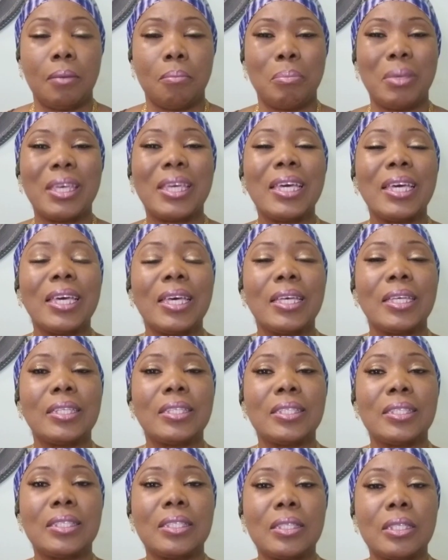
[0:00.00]

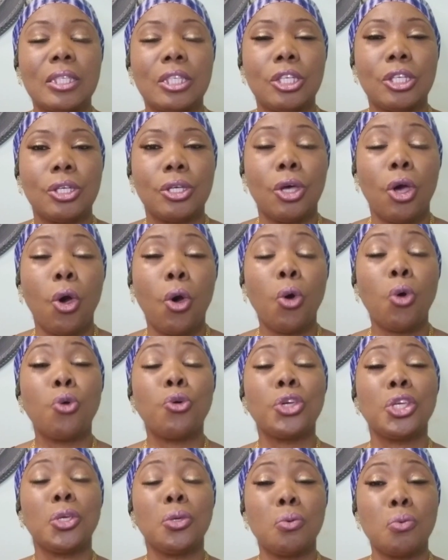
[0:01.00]
because who
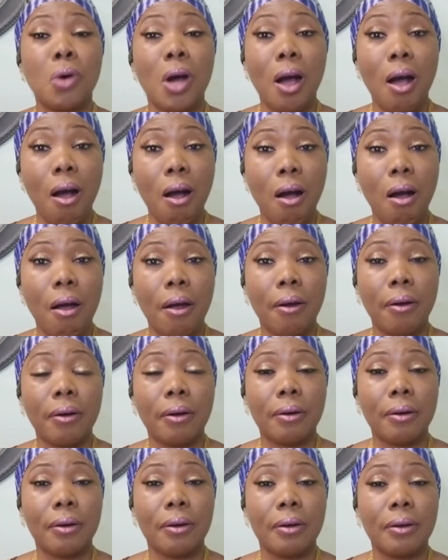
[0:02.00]
you are
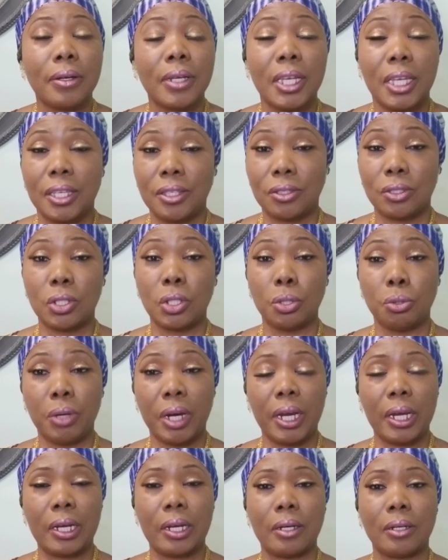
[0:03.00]
is
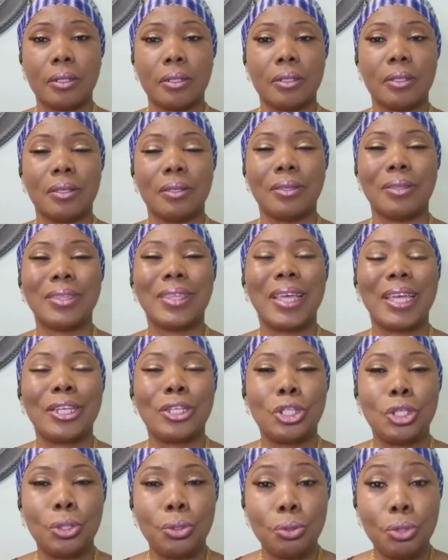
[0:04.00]
greater than
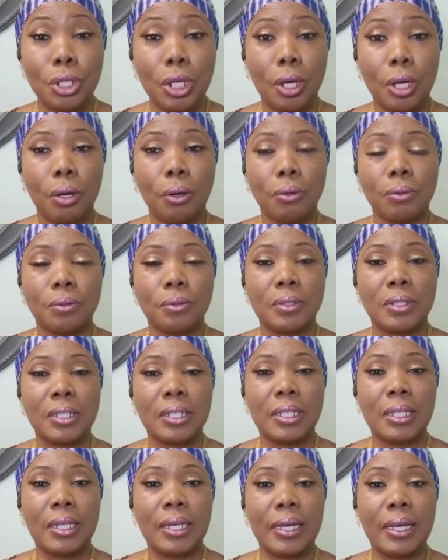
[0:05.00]
you know,
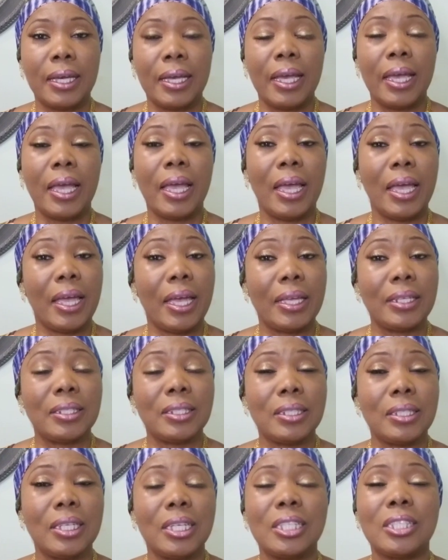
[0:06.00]
and
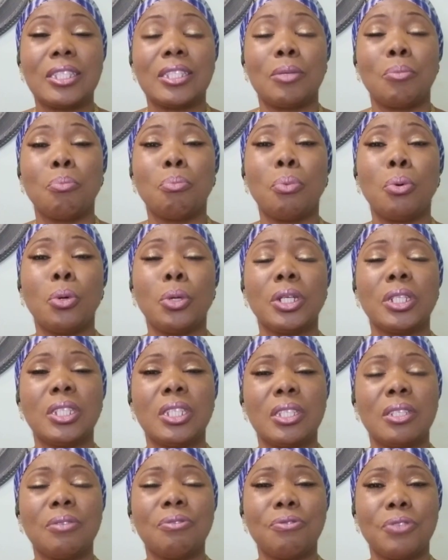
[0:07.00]
it's
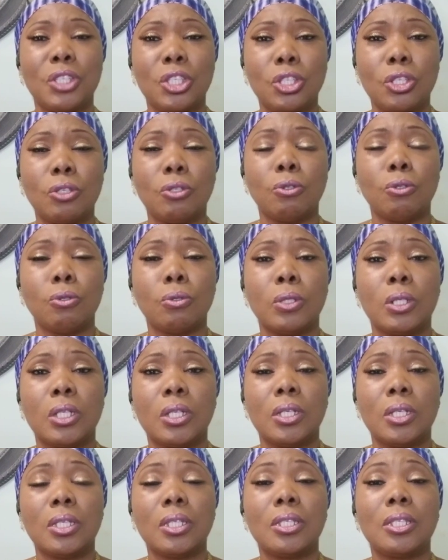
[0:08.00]
important for you
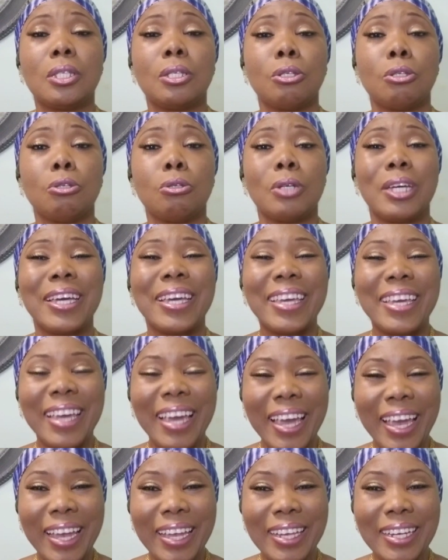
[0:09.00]
to
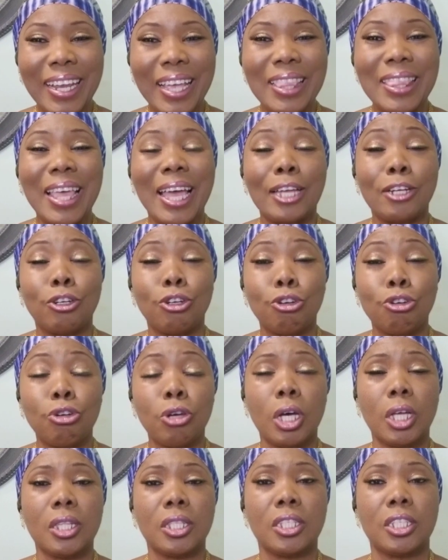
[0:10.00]
gain that
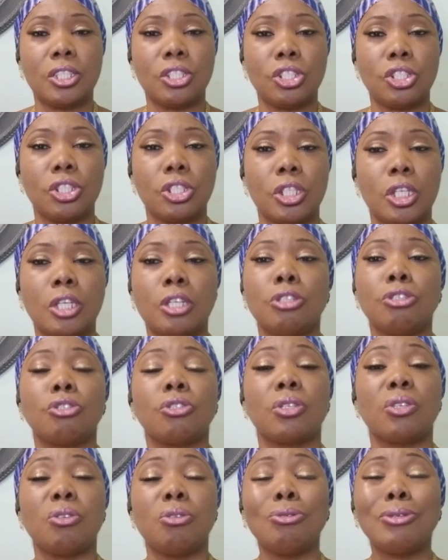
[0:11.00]
knowledge
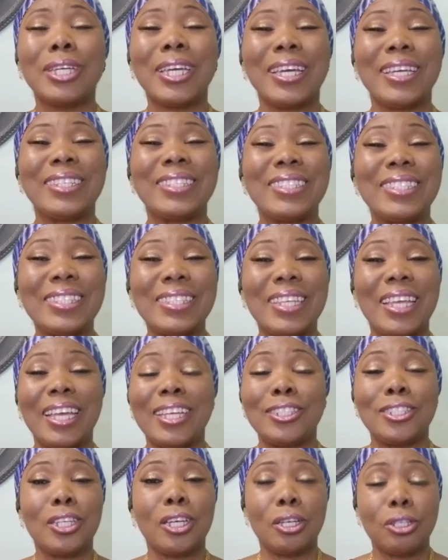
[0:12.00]
so you can
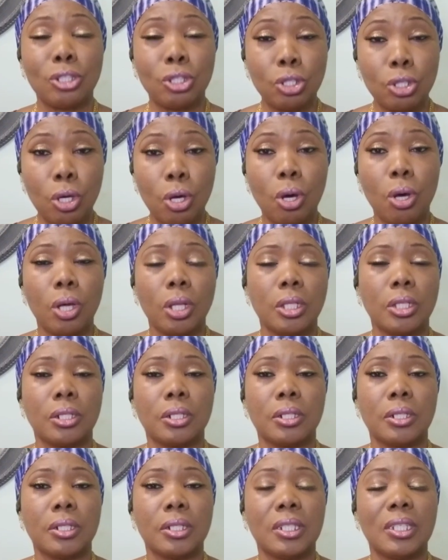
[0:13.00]
stand
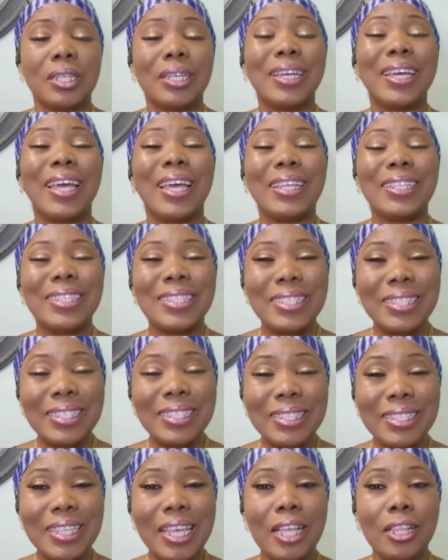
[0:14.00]
taller and
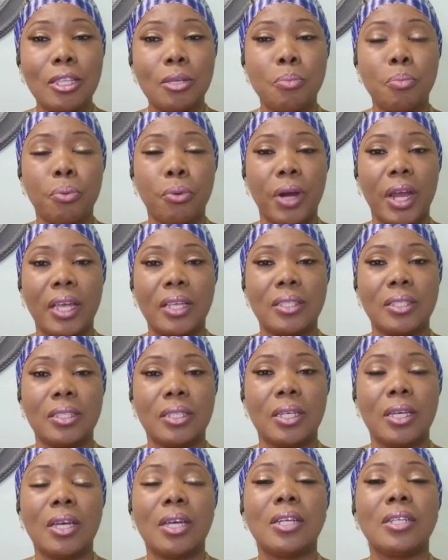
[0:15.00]
celebrate
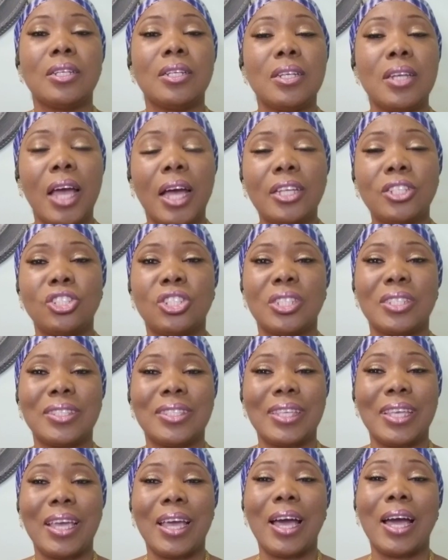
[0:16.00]
not just
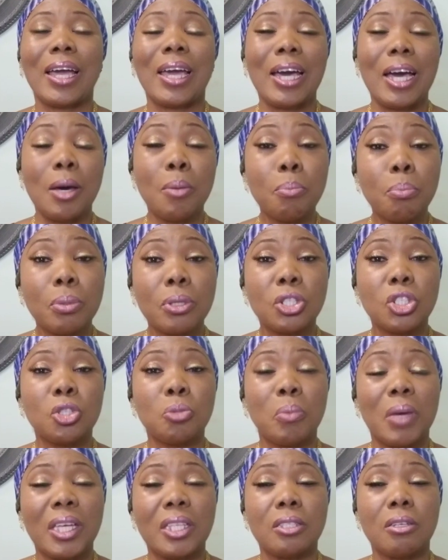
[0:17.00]
the
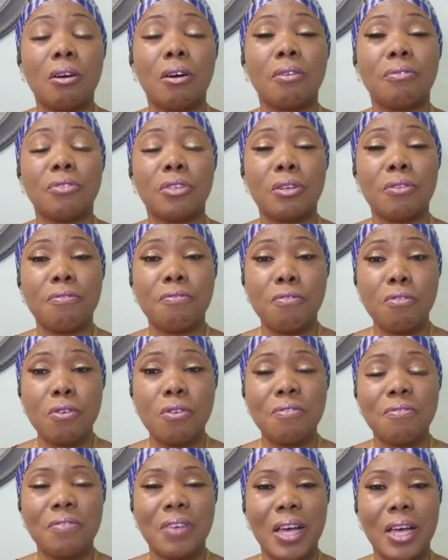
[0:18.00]
accomplishment of your
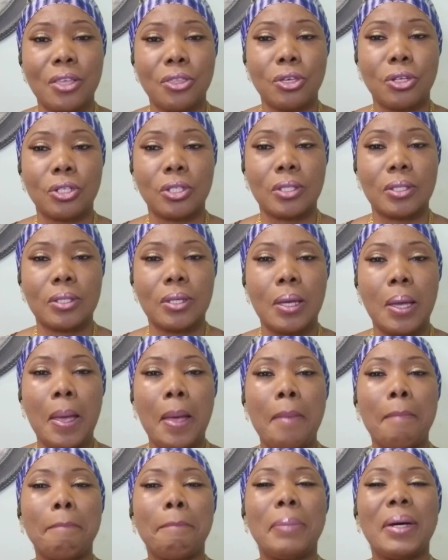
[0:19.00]
forefathers,
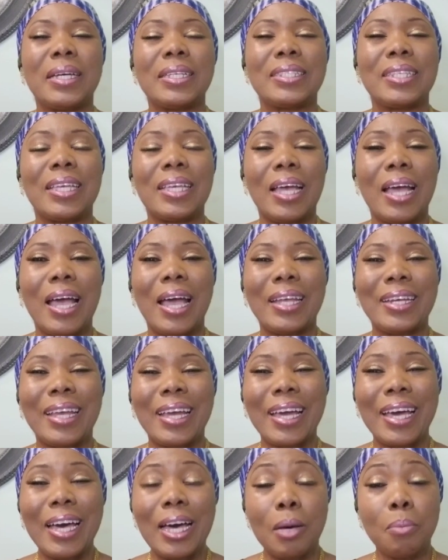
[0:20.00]
but an
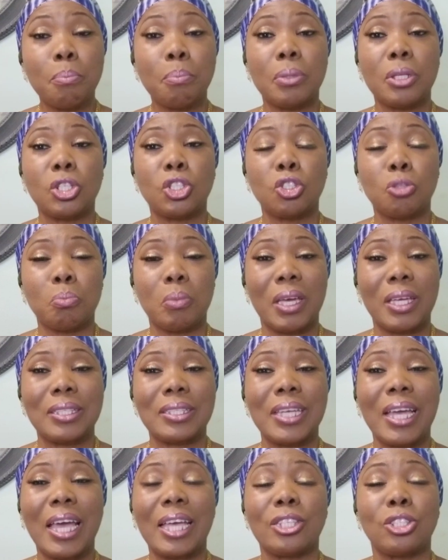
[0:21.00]

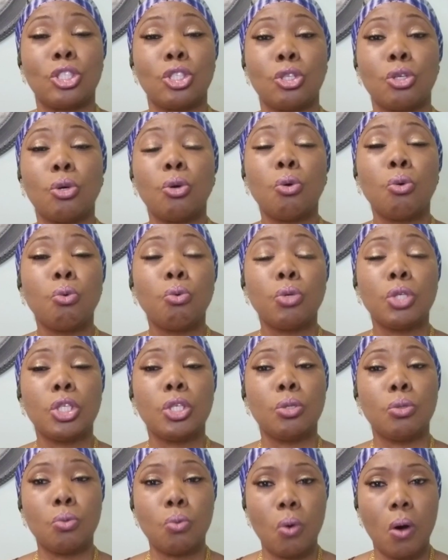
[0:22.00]
accomplishment as to who
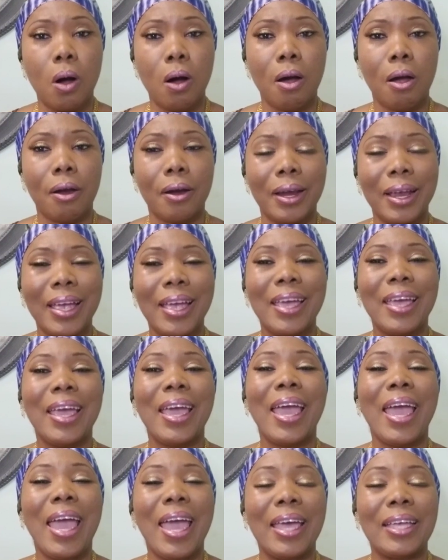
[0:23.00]
you are
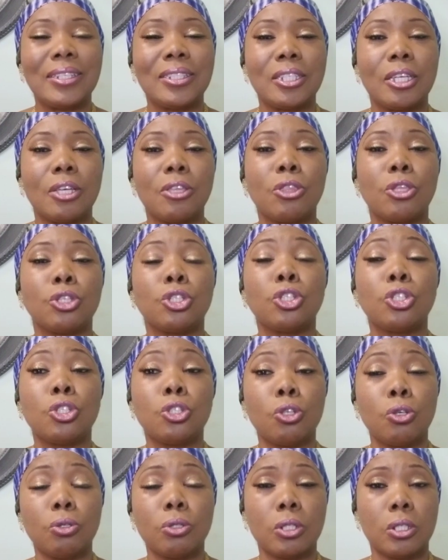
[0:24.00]
and the
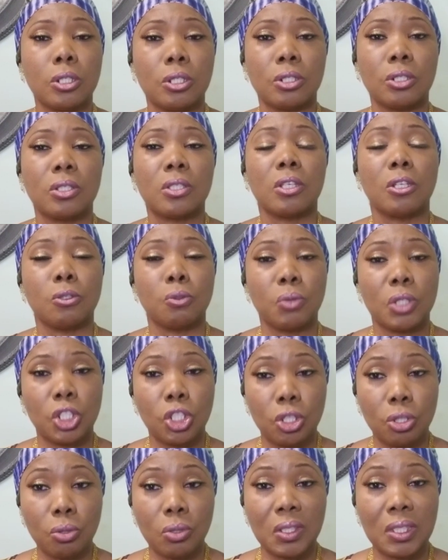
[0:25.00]
shoulders on
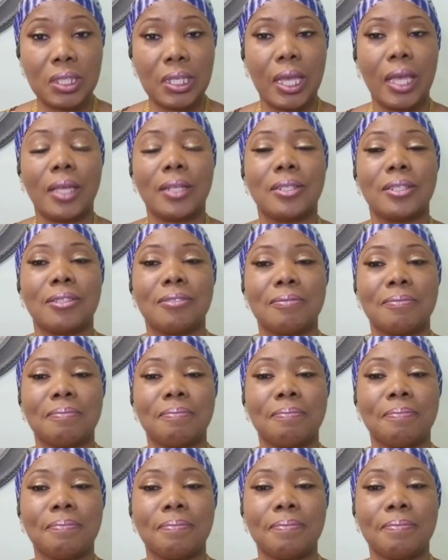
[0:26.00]
which you stand.
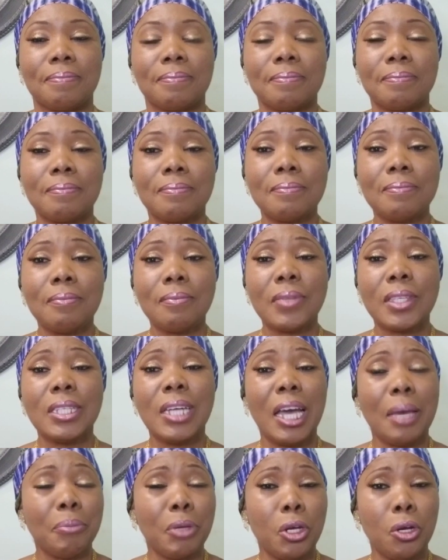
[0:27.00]

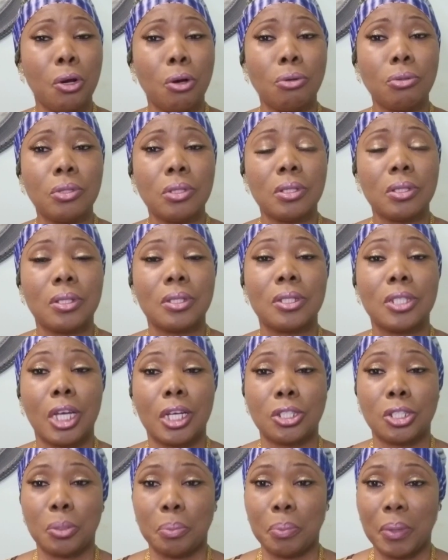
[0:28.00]
I'm your host,
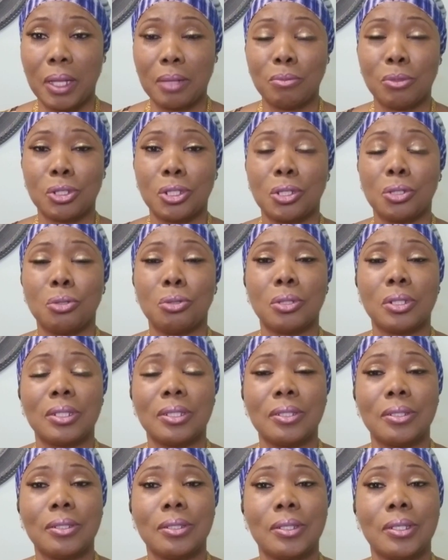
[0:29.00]
Dr. Palmonia
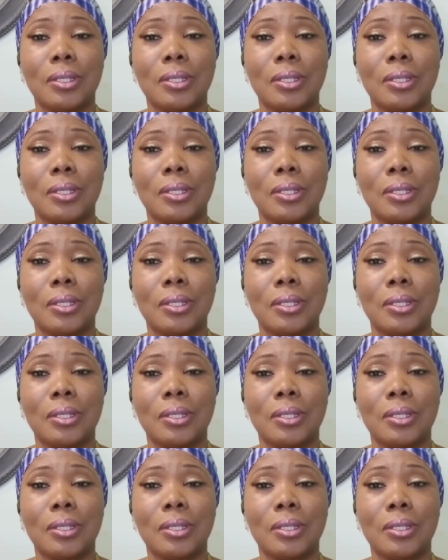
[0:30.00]
Gordon,